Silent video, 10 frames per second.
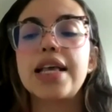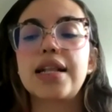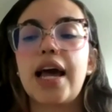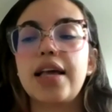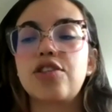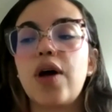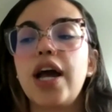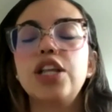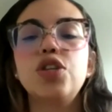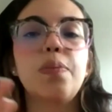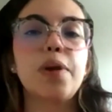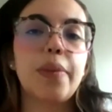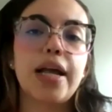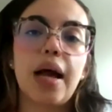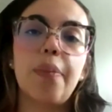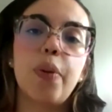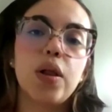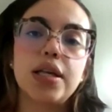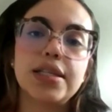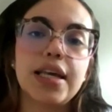is like trying to implement a
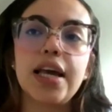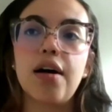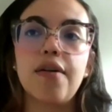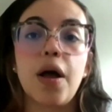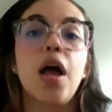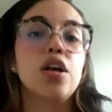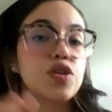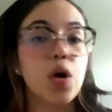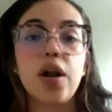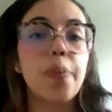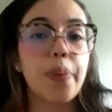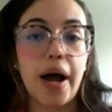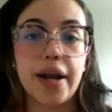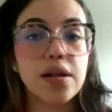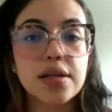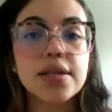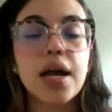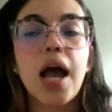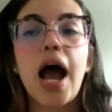policy of solar panels,